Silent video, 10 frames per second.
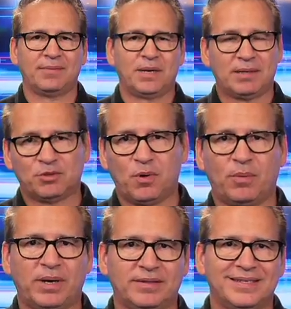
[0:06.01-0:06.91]
My name is
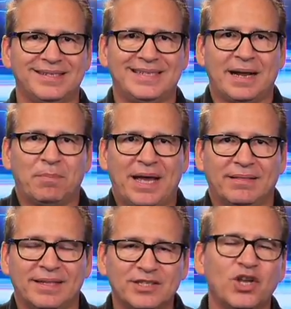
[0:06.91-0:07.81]
Paul Barron. This is
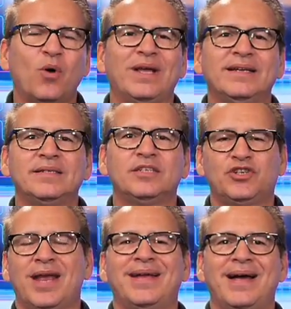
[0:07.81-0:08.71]
TechPath. Let's go into
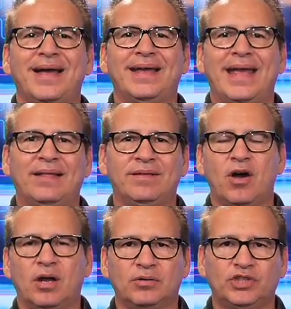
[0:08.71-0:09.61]
Shanghai and the
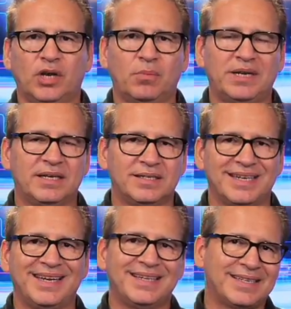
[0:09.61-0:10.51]
auto show because
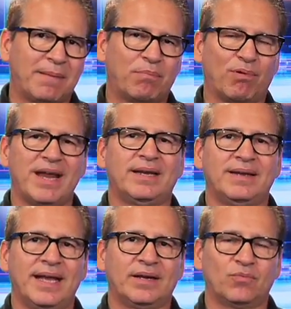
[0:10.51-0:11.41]
it is a
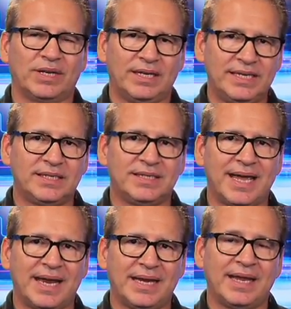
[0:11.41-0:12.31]
breakneck release
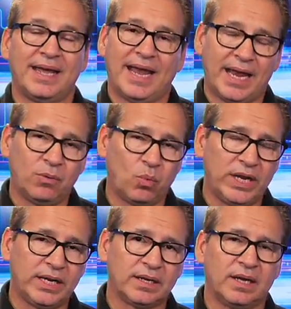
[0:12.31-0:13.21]
day and
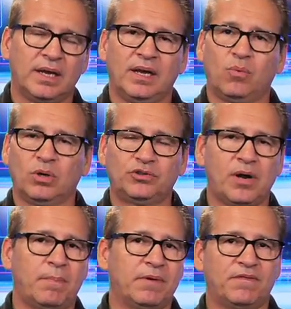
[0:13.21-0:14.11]
week. We're
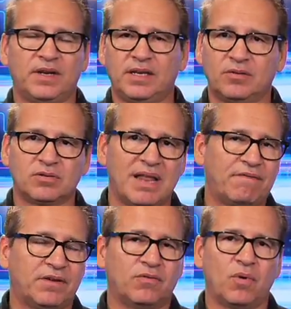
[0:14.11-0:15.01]
dropping videos
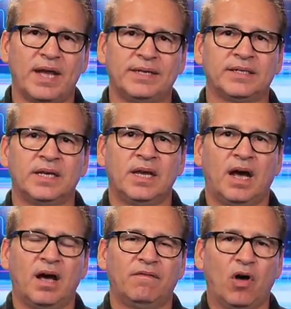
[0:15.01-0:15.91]
left and right
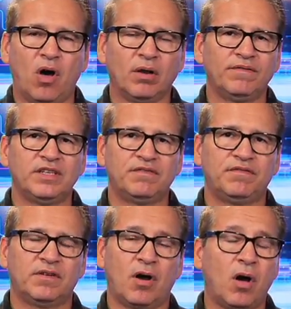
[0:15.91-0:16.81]
of all of these
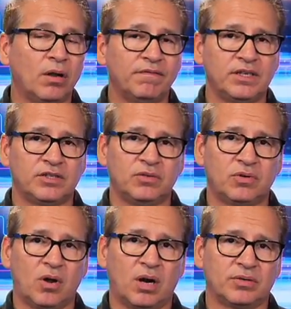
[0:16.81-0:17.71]
all of these new
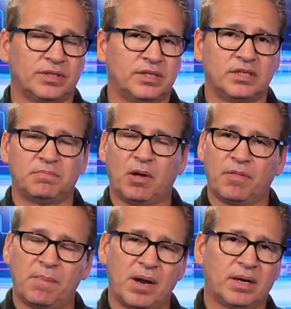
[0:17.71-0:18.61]
cars, and this is
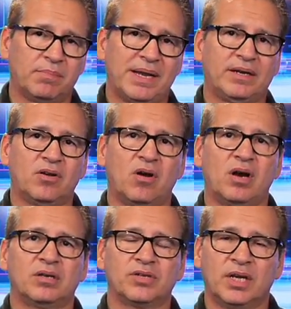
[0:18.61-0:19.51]
both American-made
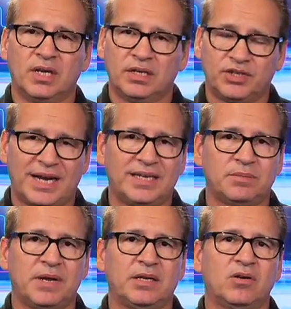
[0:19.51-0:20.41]
cars,
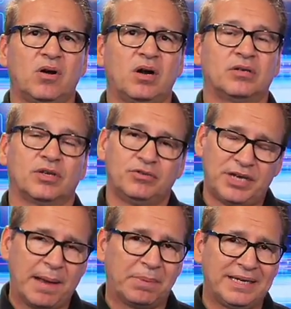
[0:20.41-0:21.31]
Chinese-made cars,
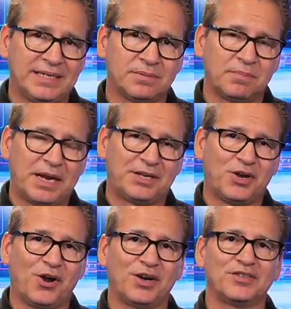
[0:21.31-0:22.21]
Japanese-made
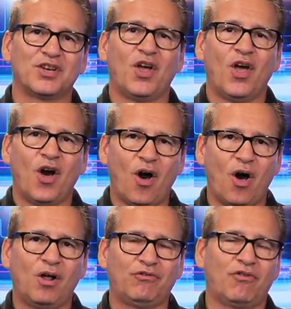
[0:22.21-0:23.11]
cars,
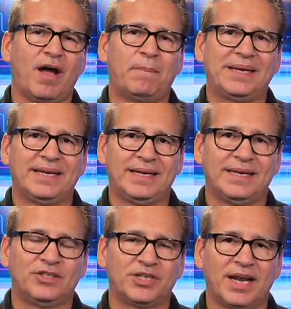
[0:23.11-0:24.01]
all dropping
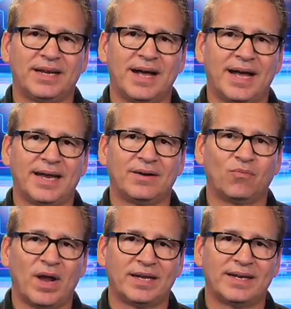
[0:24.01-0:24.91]
in Shanghai
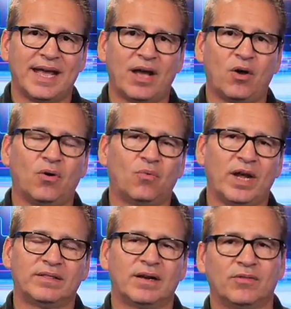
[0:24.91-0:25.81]
right now,
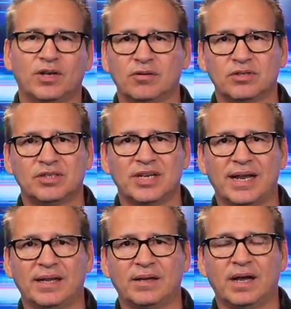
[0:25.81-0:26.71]
right there on the coast of
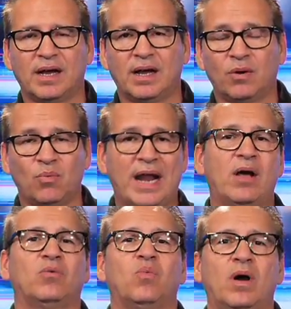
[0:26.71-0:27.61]
China, uh,
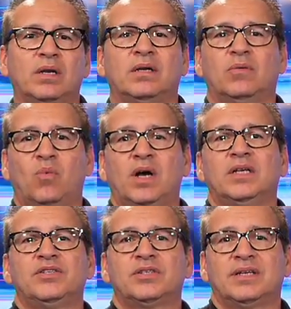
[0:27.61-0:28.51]
around what
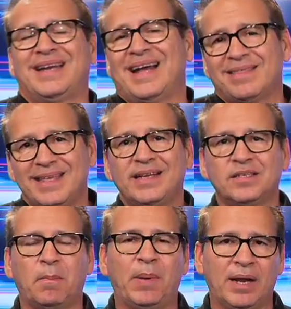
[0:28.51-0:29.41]
was, and I think
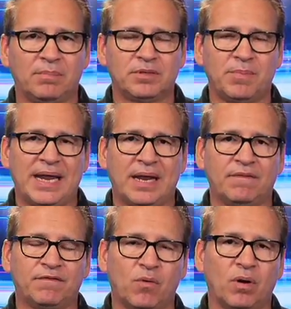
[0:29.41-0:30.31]
some pent-up demand
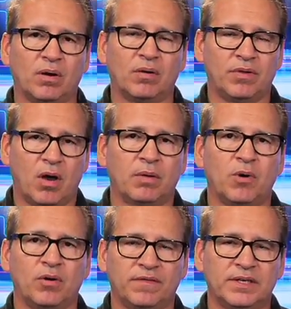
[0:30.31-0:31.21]
for the
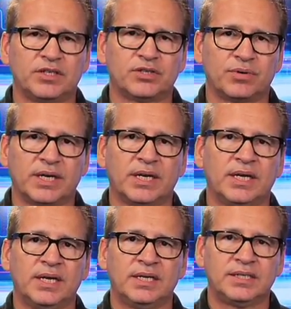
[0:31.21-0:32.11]
automotive industry
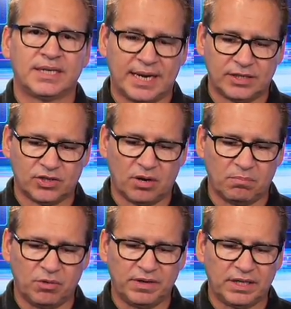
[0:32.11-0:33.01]
to kind of start
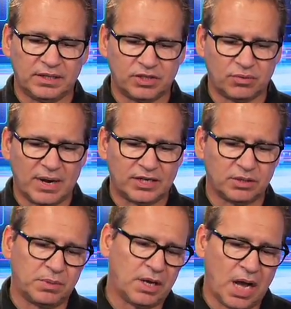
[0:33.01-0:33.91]
moving in this
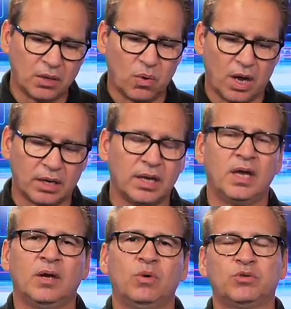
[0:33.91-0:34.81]
direction. But Hongguang,
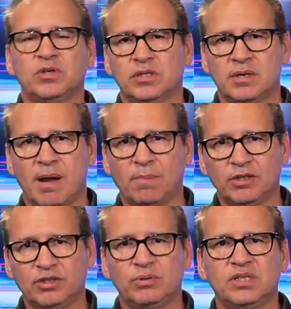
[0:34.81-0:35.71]
which was the number
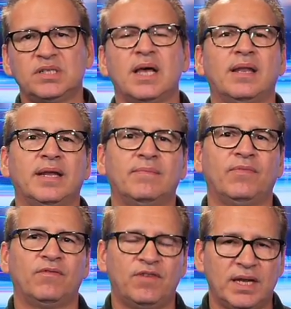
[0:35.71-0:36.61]
two selling
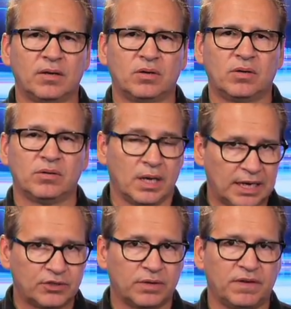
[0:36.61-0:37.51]
vehicle,
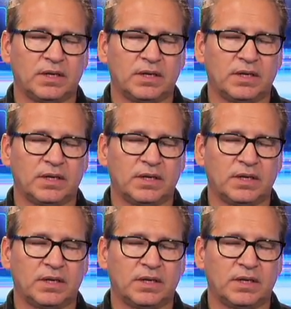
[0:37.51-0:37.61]
electric